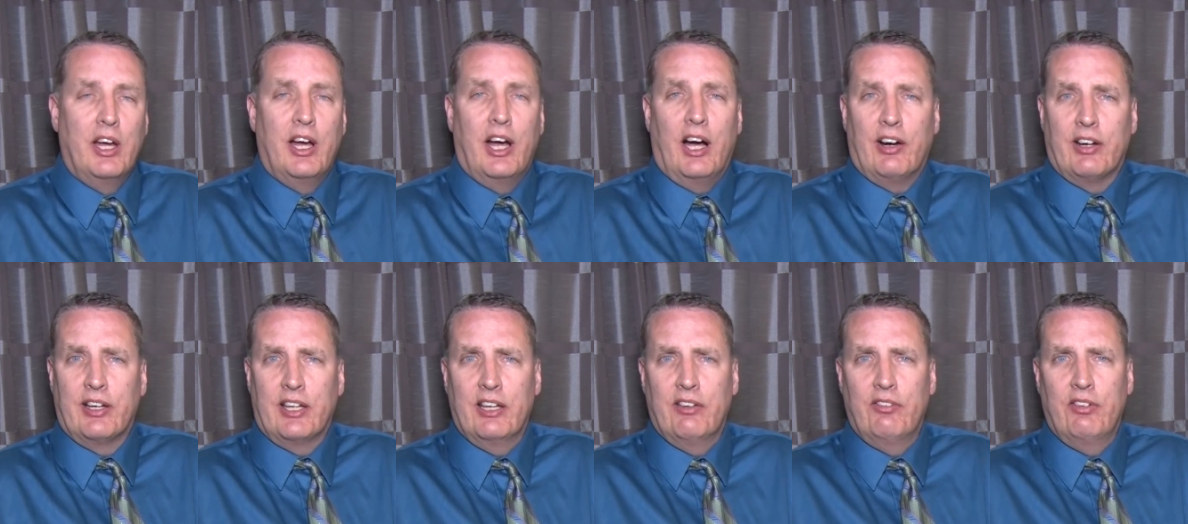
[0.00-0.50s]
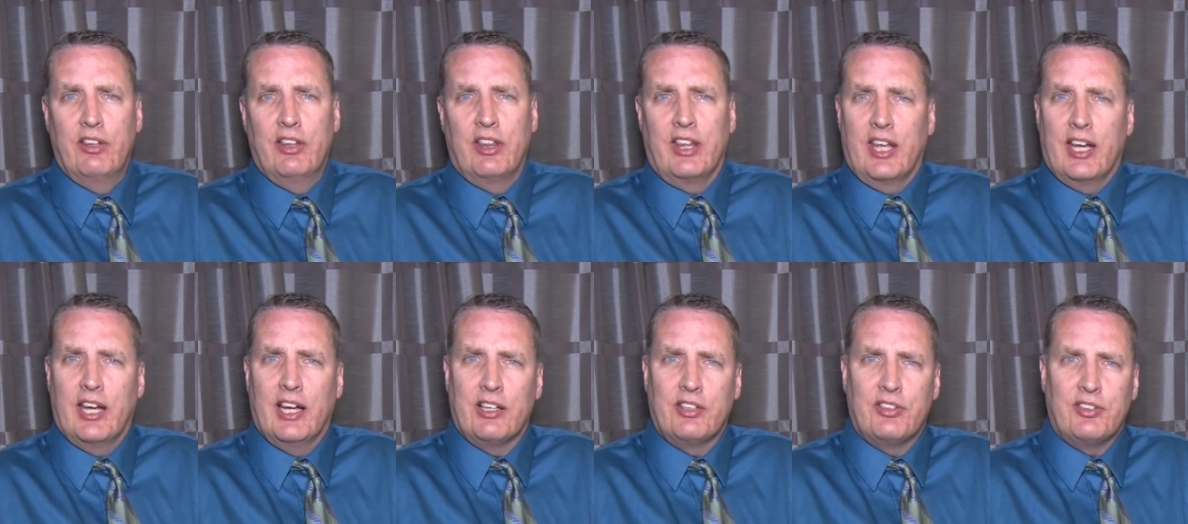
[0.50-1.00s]
I'll give you
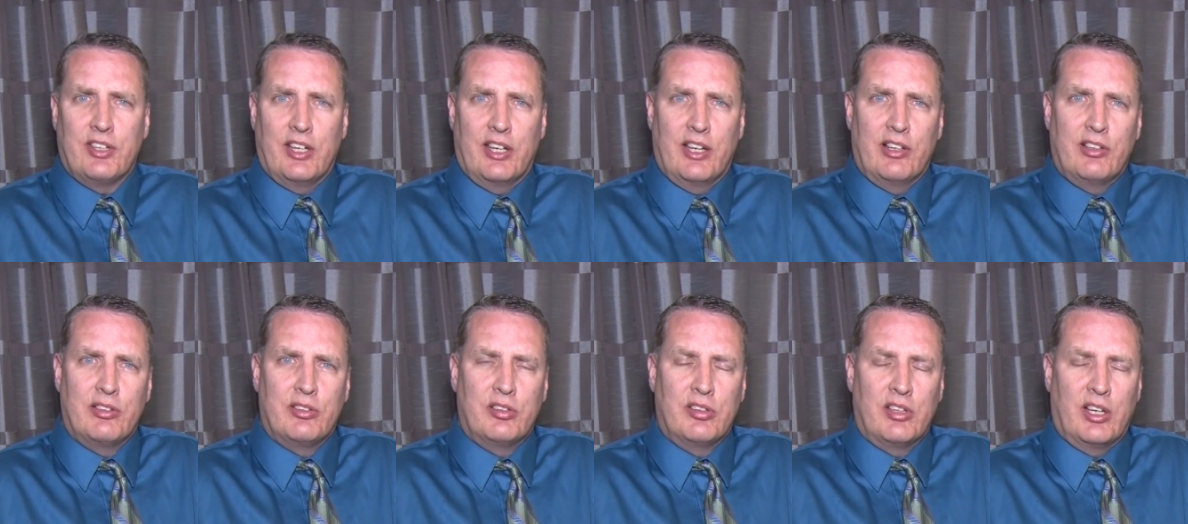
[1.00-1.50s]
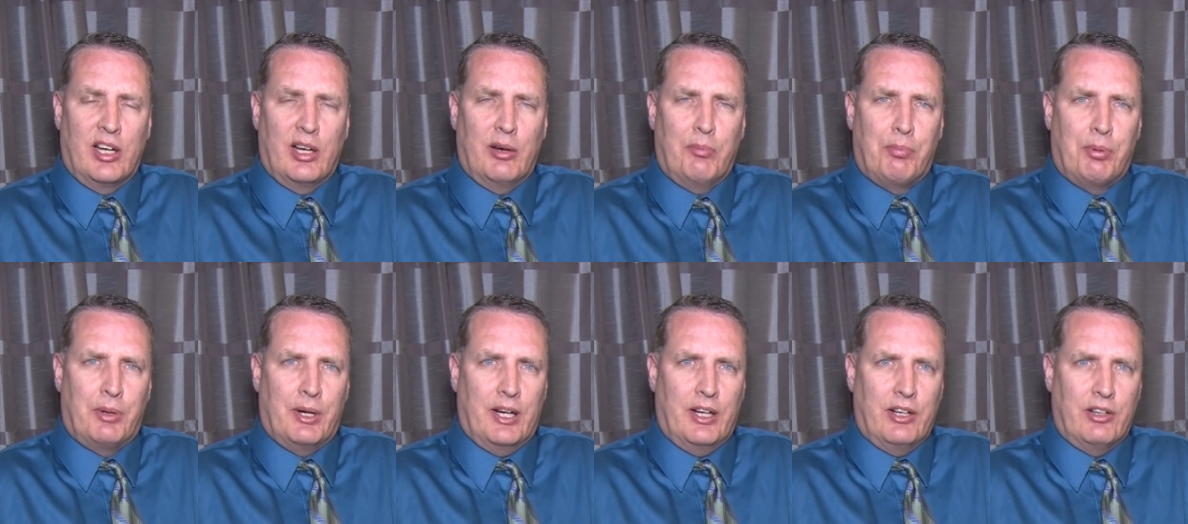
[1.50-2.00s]
the essays
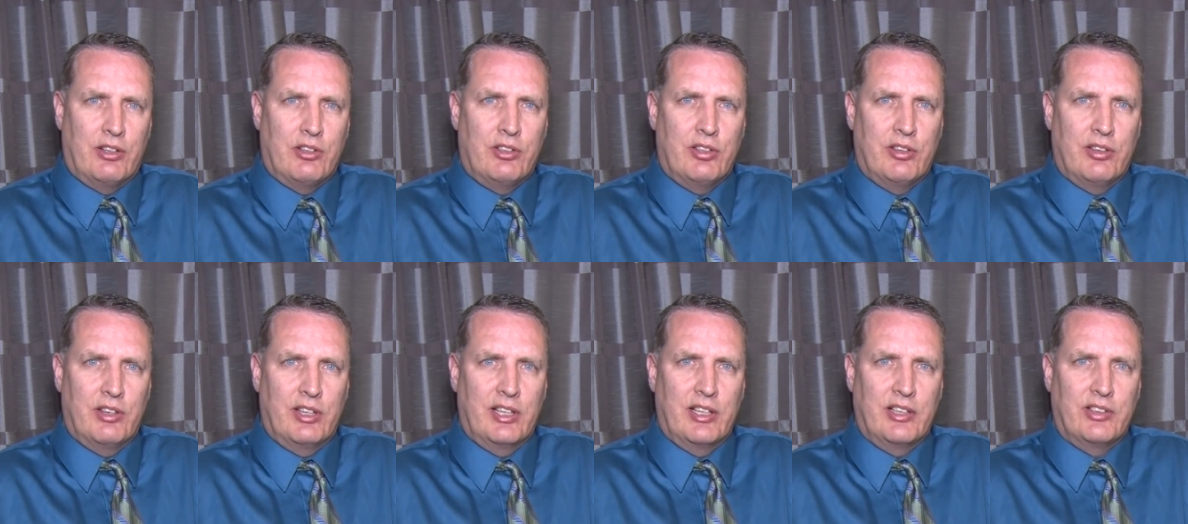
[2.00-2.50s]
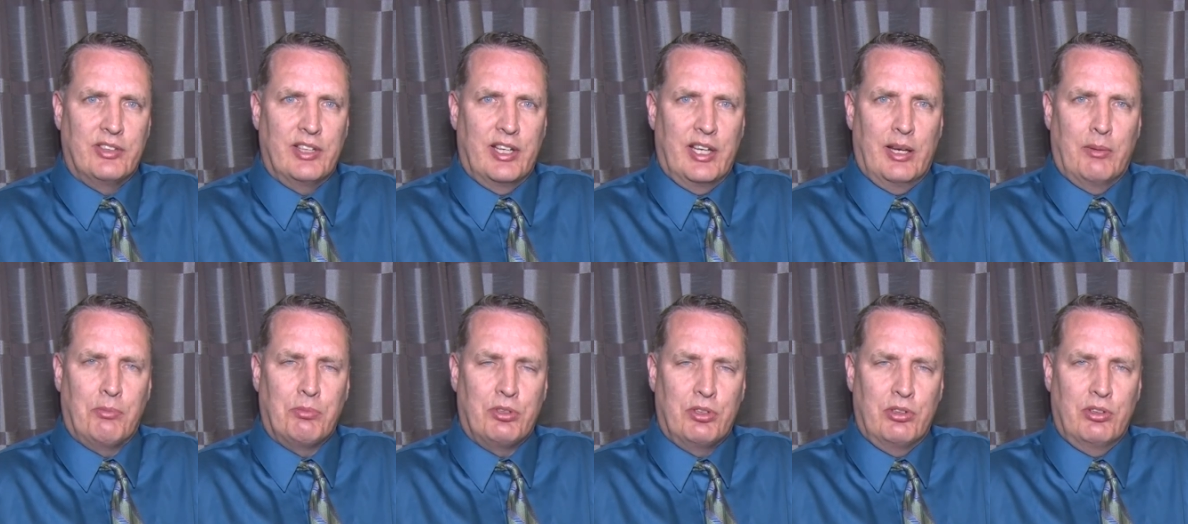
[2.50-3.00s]
prior to the
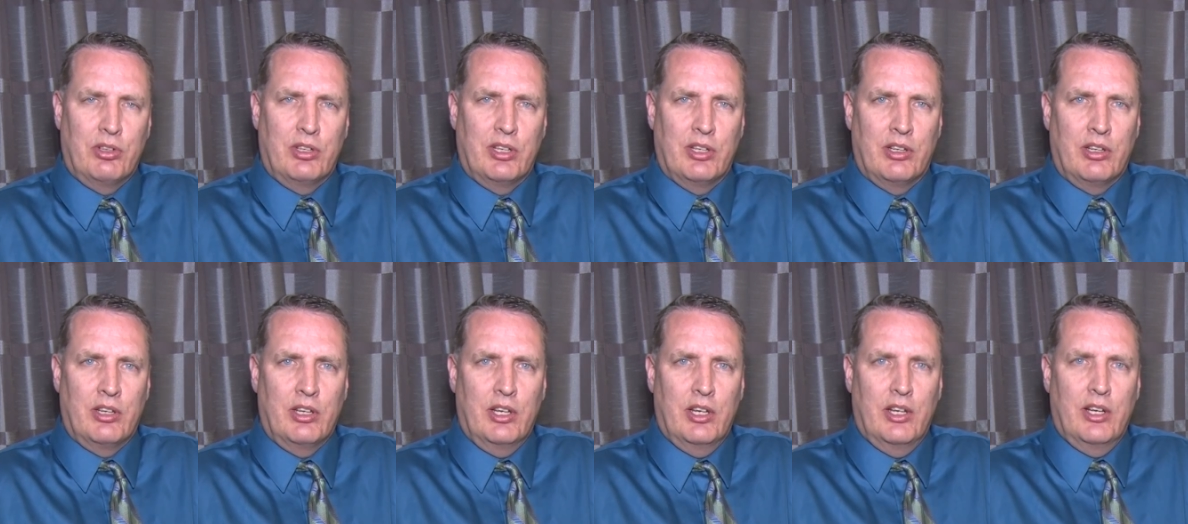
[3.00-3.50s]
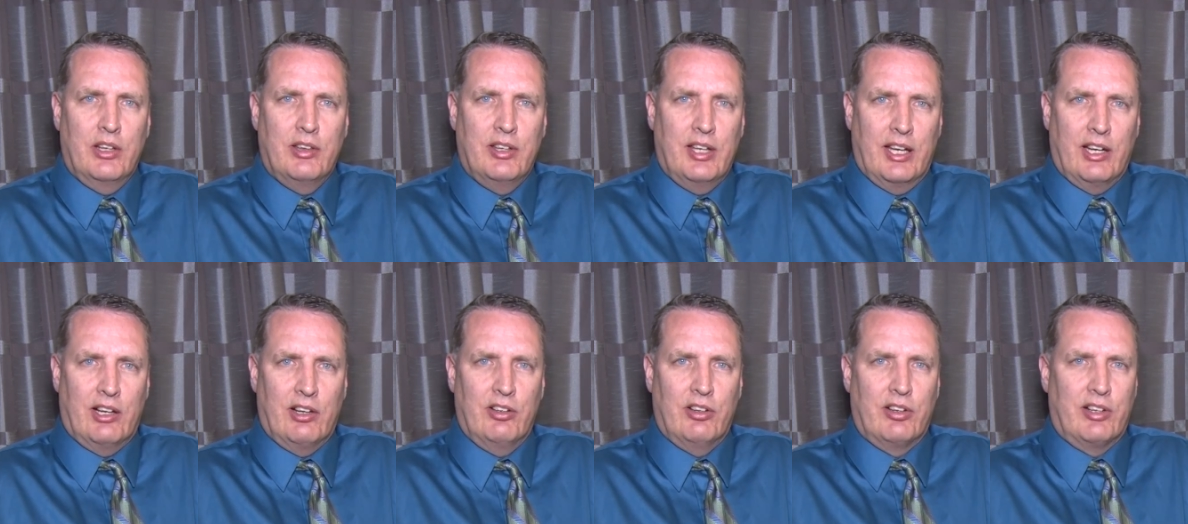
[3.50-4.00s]
exam so you can
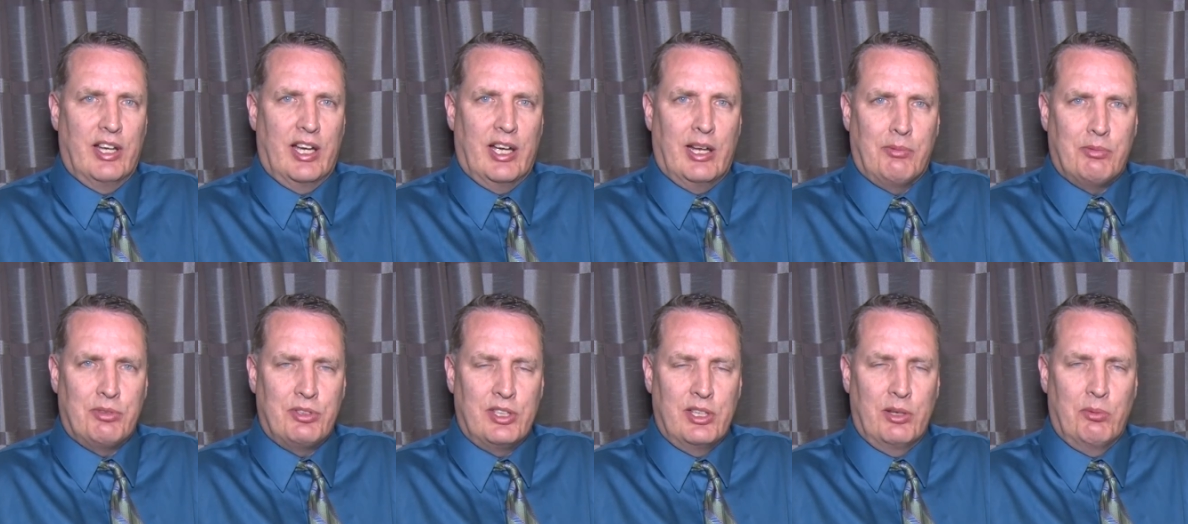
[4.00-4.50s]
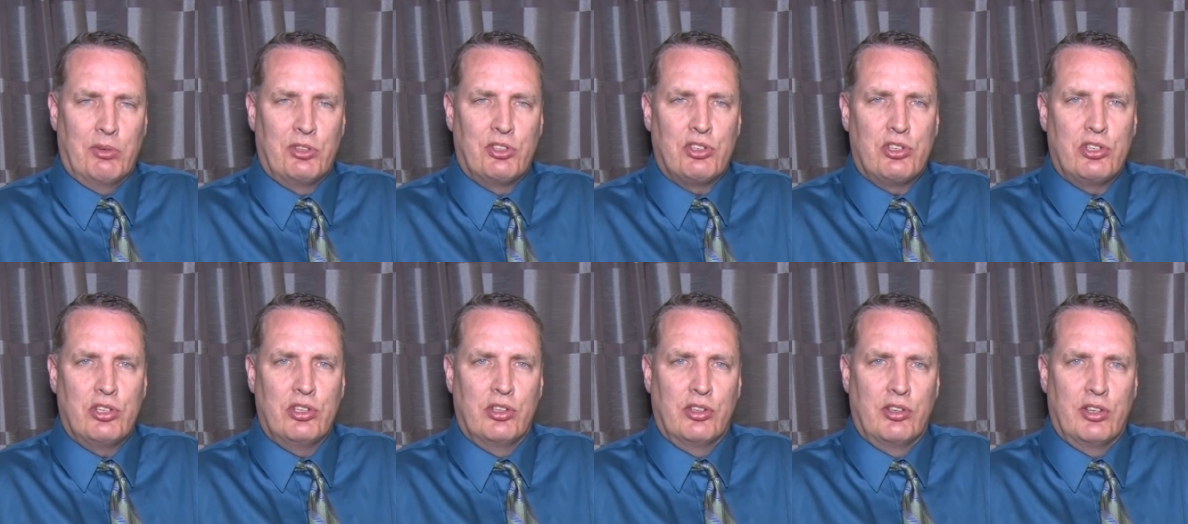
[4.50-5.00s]
take a look at them, see which
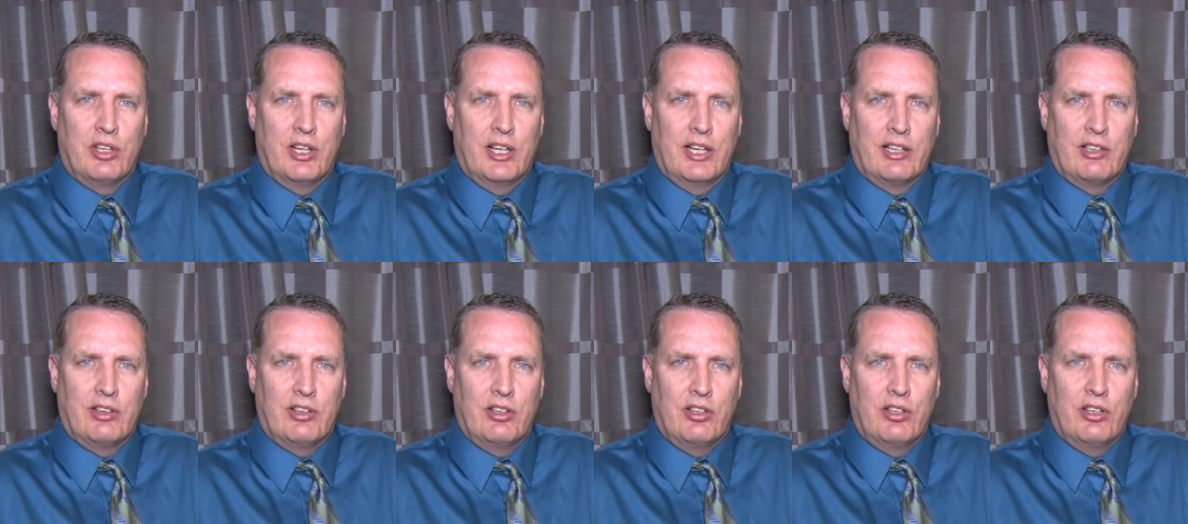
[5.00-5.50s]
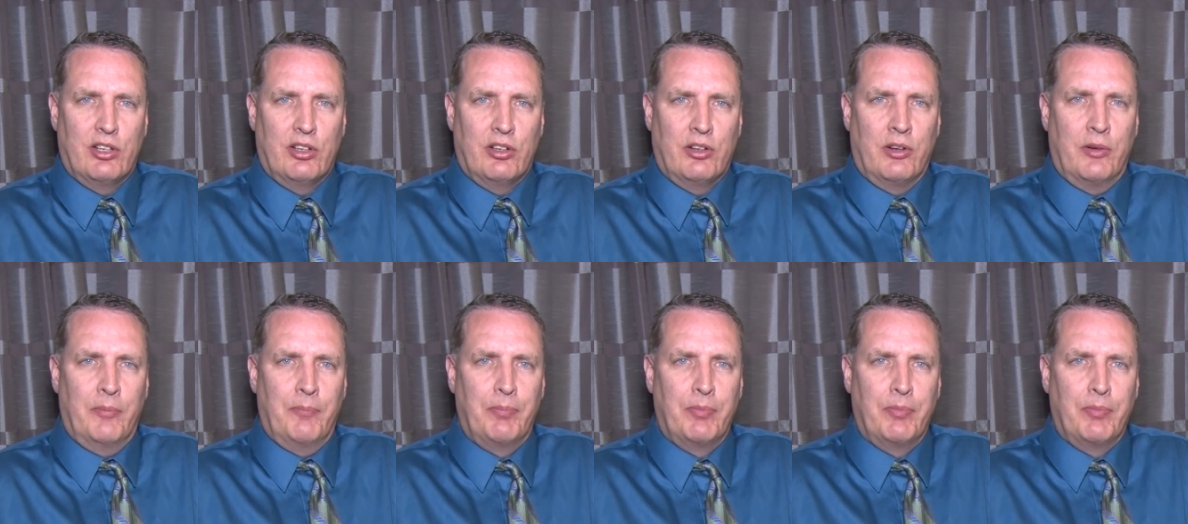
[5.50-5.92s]
two you'd like to do,